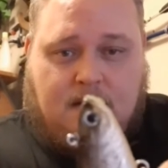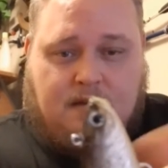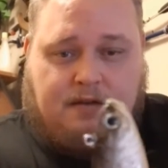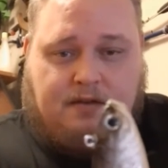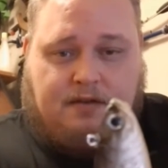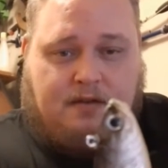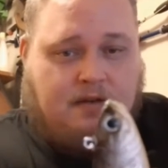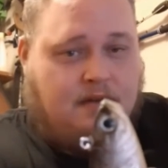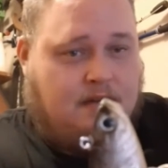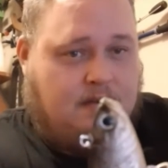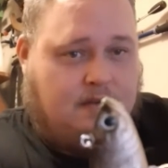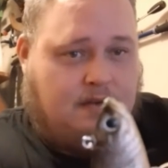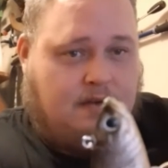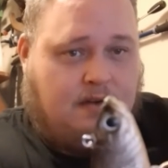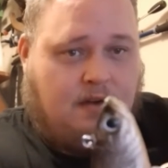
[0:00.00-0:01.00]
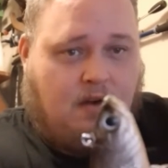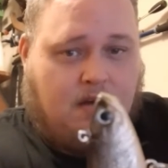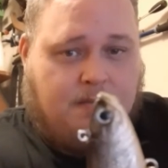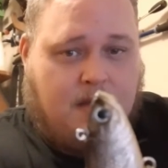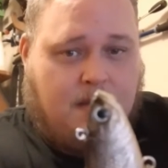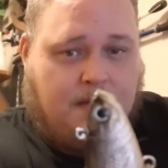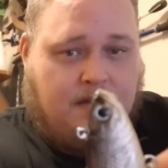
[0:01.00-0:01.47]
It's, the
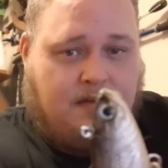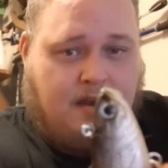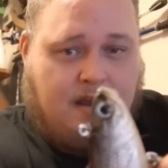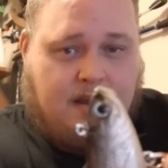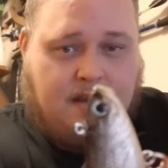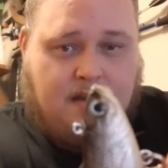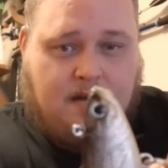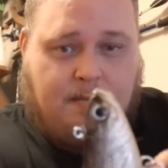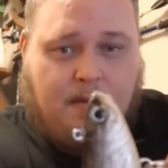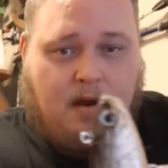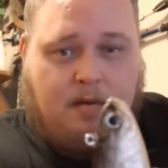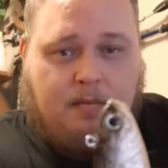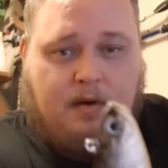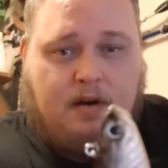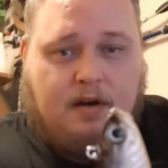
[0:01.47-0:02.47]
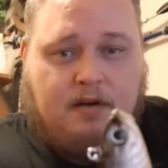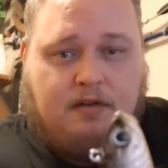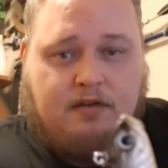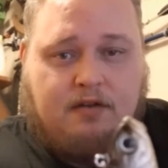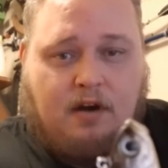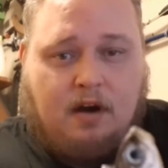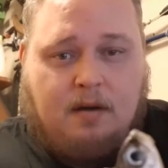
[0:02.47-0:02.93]
hook may be janky on the bottom, but it
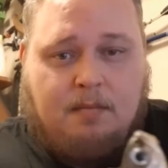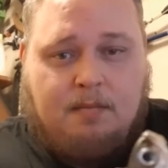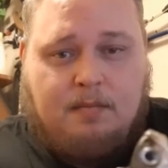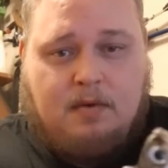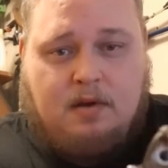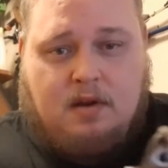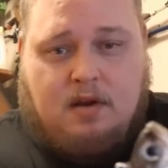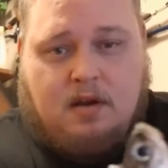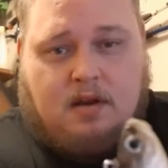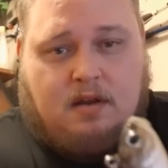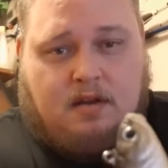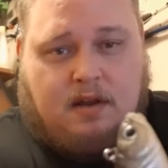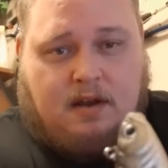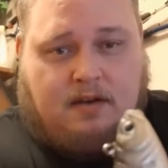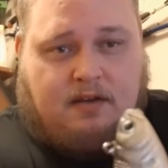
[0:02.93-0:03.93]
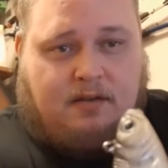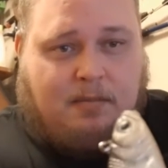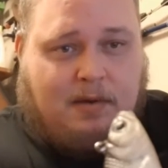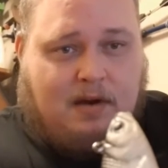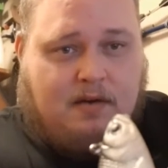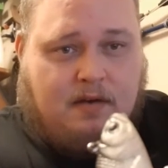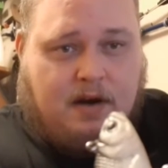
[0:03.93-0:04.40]
is sharp. That
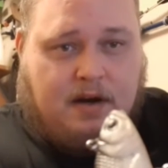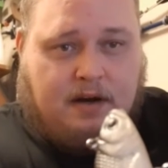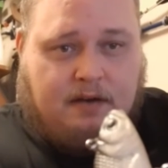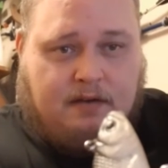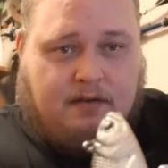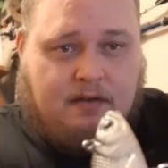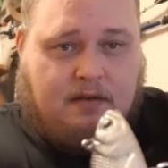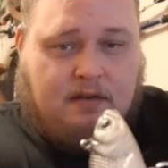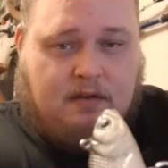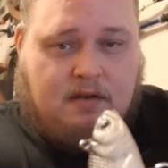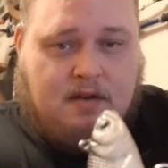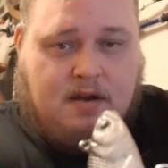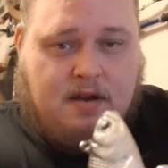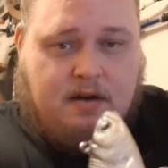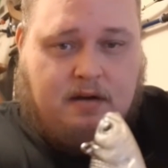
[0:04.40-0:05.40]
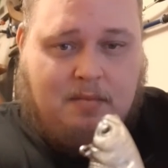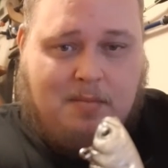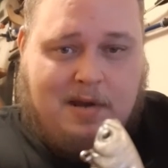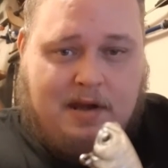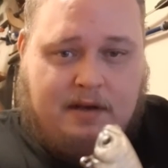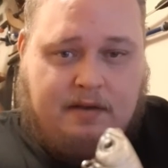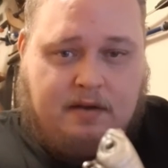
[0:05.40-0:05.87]
split ring is a little
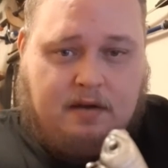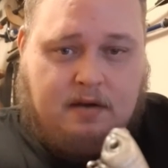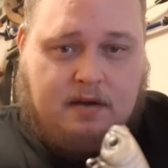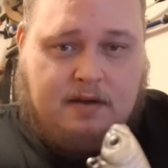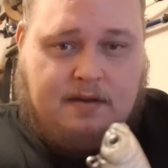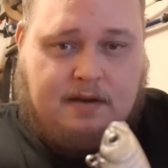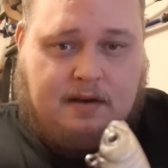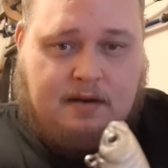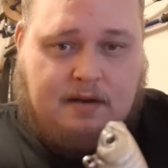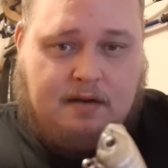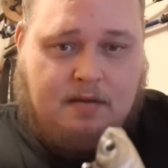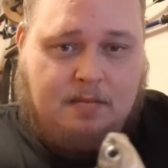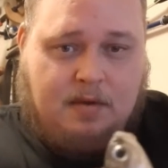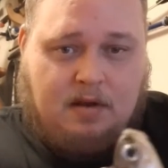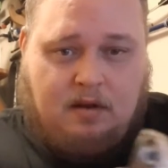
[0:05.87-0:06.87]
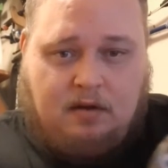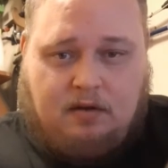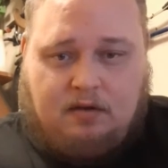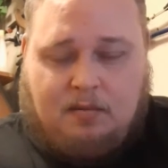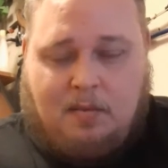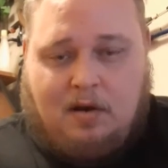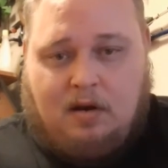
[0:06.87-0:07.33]
big, though. I think it could be a
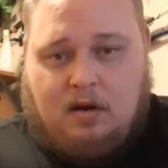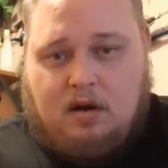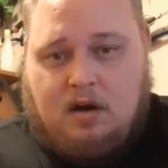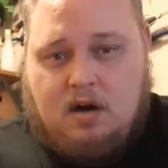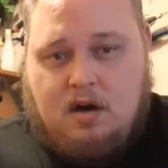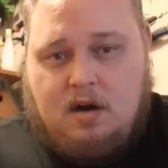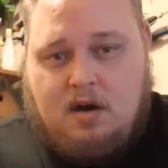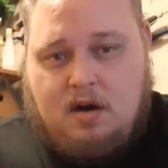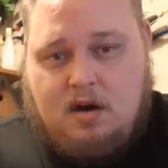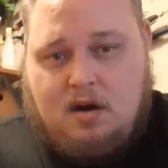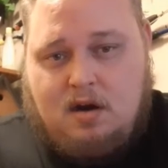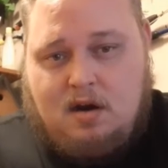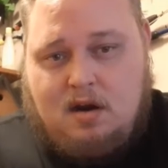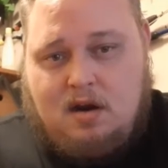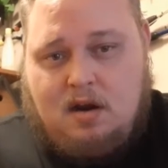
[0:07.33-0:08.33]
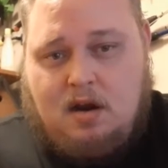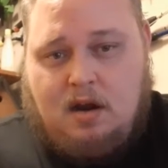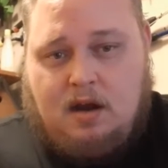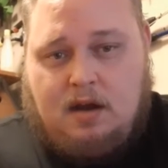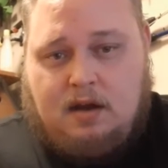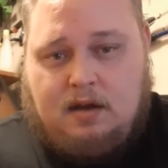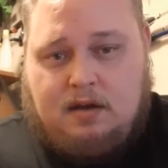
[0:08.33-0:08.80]
little smaller.
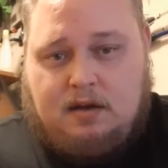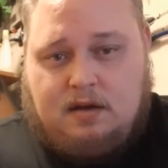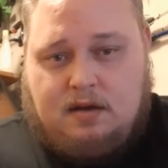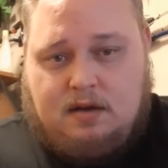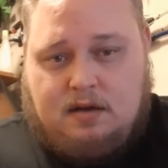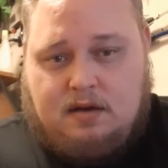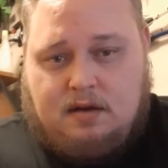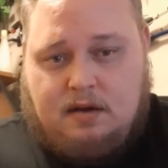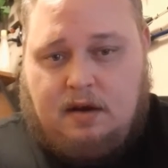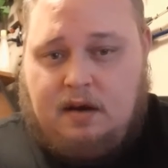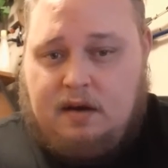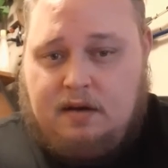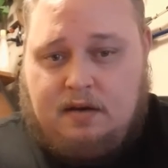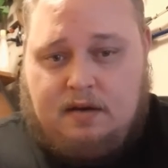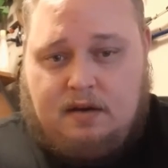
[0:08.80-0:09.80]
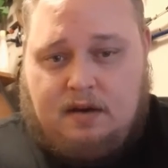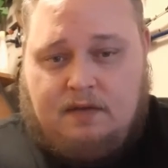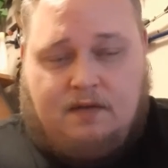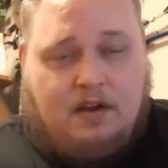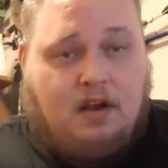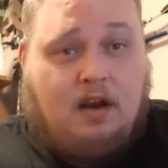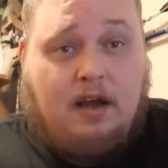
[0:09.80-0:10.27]
Uh,
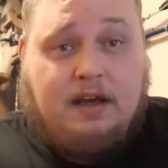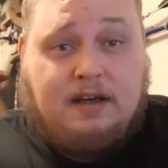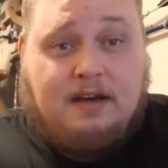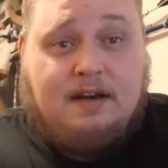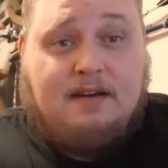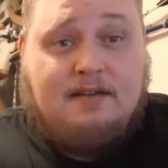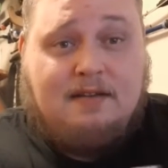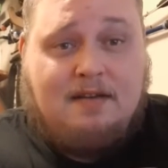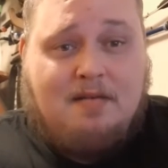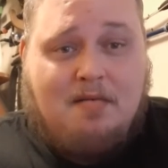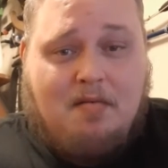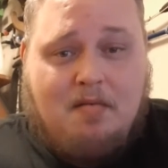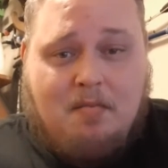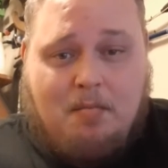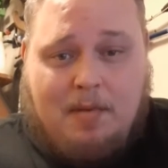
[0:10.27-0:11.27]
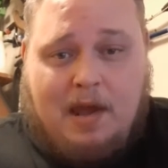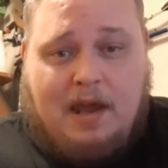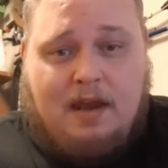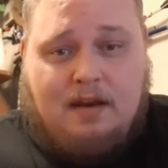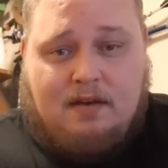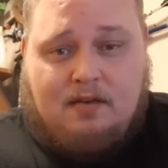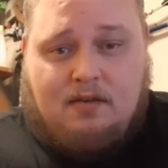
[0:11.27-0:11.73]
they feel like decent
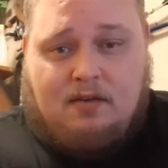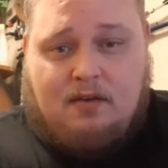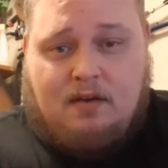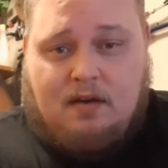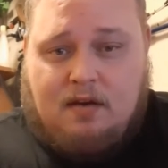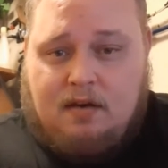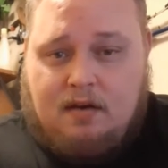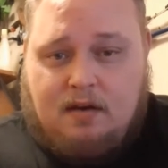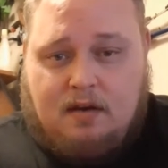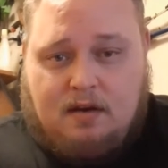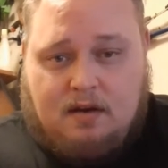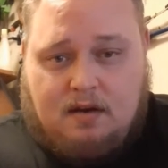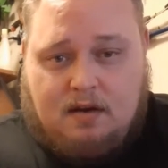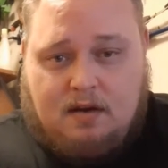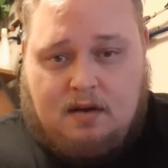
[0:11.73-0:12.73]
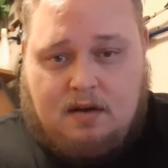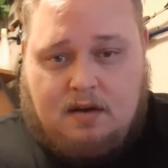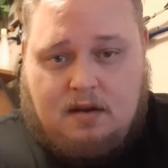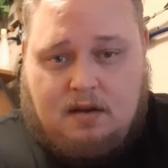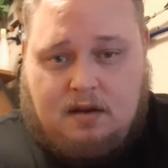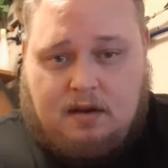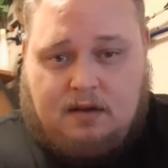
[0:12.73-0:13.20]
baits
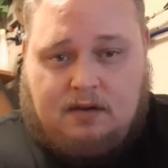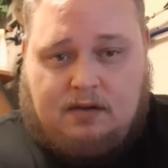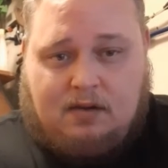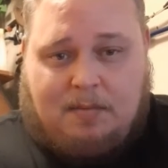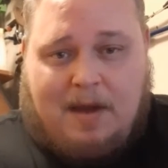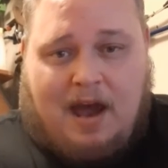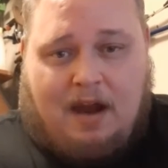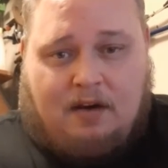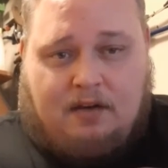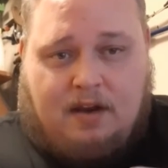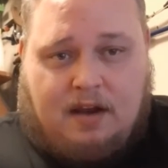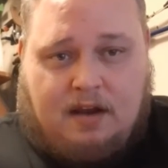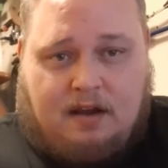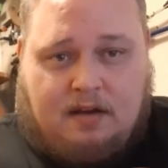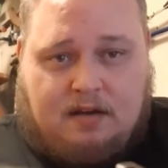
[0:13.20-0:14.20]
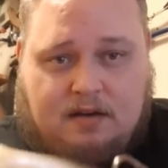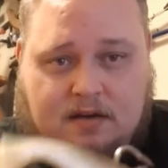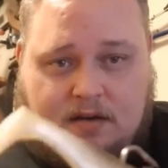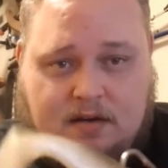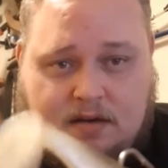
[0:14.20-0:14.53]
this is a paddle tail.